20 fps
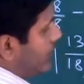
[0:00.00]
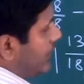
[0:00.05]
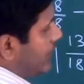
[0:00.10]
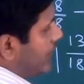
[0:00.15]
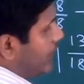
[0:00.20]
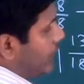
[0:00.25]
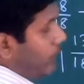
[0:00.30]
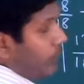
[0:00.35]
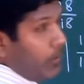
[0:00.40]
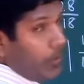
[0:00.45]

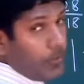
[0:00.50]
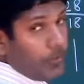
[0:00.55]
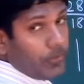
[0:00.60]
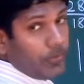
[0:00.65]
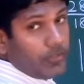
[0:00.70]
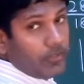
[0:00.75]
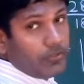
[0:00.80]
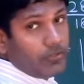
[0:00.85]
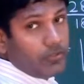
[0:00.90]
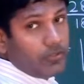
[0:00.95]
And what do I do
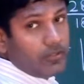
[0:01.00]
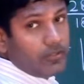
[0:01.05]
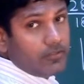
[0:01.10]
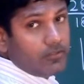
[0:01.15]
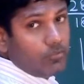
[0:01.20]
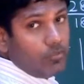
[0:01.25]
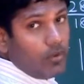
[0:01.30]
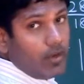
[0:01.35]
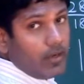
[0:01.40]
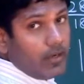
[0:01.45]
this to
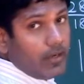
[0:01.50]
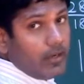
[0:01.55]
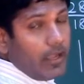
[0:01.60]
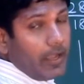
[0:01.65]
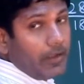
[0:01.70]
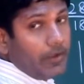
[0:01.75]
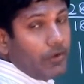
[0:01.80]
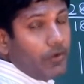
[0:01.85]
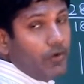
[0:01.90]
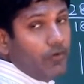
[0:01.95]
this one?
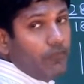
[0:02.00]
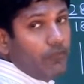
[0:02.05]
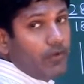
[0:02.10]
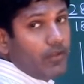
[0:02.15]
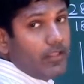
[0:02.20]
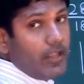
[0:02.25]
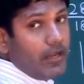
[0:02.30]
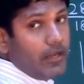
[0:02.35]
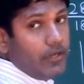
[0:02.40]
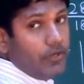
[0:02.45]
I
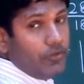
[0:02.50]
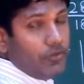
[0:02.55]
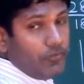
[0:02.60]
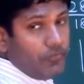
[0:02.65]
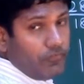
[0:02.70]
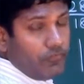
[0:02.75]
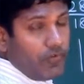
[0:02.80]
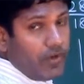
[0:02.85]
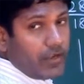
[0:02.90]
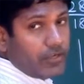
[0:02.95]
convert that into a
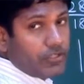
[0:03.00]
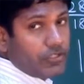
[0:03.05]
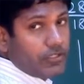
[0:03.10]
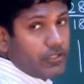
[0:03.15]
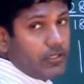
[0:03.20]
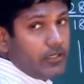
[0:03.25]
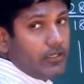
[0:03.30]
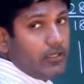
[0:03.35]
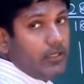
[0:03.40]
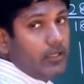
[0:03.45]

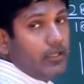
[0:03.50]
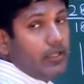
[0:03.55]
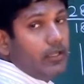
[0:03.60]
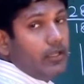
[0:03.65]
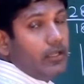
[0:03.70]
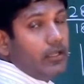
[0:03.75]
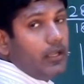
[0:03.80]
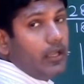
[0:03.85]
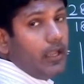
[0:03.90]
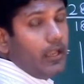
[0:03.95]
fraction,
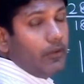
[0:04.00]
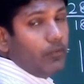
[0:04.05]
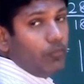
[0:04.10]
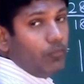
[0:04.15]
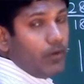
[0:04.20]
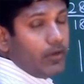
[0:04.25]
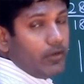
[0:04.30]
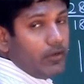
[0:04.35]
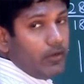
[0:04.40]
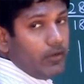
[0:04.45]
and
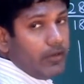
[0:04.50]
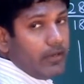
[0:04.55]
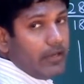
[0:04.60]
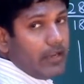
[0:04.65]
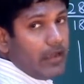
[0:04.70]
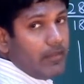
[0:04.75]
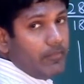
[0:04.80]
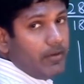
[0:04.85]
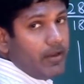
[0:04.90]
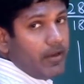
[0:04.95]
what
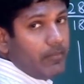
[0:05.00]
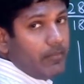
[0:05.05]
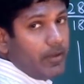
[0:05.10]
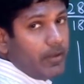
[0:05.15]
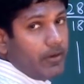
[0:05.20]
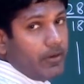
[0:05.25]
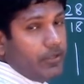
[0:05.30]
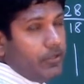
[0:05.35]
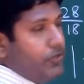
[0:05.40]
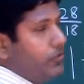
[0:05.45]
denominator am
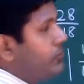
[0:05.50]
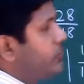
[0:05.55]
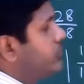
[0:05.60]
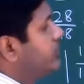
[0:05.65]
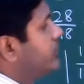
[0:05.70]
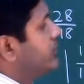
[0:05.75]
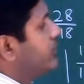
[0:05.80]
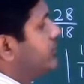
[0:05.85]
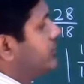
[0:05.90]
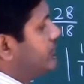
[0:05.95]
I going to
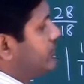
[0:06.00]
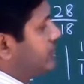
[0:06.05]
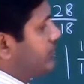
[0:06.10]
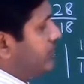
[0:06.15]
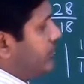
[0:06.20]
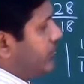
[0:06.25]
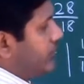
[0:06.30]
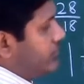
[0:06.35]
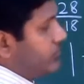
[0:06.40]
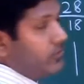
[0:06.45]
use?
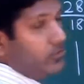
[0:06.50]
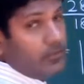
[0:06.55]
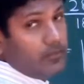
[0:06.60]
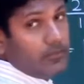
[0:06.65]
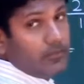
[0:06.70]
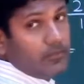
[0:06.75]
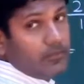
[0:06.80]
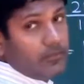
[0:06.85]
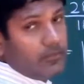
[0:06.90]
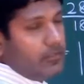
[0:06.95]
6.
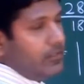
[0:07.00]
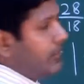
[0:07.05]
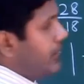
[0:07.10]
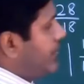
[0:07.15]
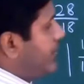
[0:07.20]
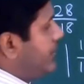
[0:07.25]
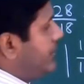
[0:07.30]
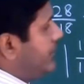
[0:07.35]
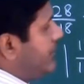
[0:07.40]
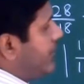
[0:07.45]
See
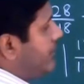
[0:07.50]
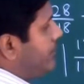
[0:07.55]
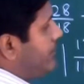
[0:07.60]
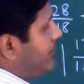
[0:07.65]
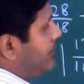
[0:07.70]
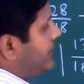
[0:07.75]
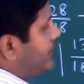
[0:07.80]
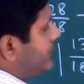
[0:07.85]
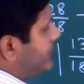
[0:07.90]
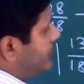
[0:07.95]
that? That
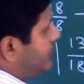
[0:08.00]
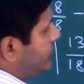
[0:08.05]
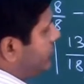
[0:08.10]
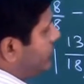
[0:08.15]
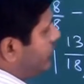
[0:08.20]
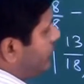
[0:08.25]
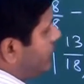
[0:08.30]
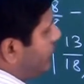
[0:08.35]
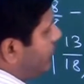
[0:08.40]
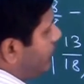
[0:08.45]
makes the
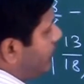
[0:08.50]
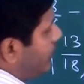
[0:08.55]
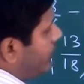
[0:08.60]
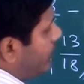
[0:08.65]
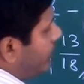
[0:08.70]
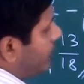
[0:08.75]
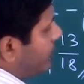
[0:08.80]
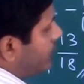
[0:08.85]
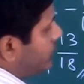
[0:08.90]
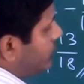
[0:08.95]
decision for me.
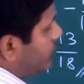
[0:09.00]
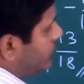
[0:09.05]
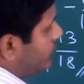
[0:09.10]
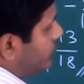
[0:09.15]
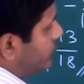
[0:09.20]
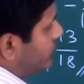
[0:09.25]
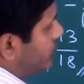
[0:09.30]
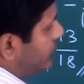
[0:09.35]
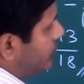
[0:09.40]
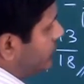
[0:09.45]
So
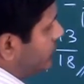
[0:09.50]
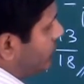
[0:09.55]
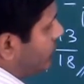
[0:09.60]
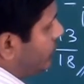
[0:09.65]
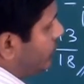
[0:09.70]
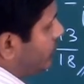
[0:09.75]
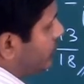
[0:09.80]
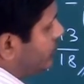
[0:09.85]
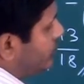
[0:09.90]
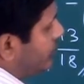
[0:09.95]
6
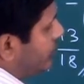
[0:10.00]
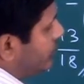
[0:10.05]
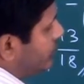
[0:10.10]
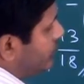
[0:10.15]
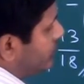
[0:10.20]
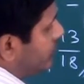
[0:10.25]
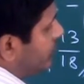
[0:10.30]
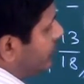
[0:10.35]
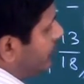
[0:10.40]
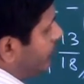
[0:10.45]
over 6
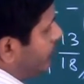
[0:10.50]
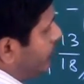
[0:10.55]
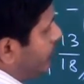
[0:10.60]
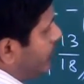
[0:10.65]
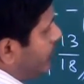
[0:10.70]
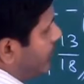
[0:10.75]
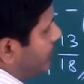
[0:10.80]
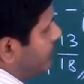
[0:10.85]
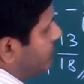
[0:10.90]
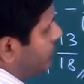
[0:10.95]

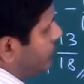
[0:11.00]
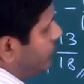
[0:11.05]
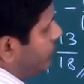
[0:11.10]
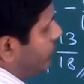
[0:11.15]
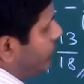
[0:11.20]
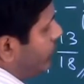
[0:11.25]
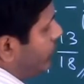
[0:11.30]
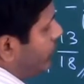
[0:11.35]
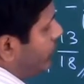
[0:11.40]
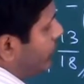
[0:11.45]
plus
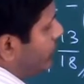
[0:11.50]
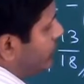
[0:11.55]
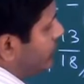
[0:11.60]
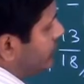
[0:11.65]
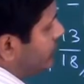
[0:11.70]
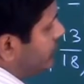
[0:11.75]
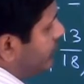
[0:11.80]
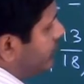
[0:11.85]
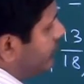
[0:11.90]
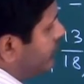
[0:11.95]
3 over
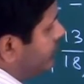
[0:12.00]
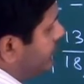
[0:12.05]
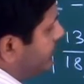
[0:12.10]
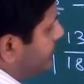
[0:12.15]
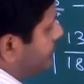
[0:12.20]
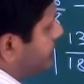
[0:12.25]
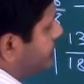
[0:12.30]
6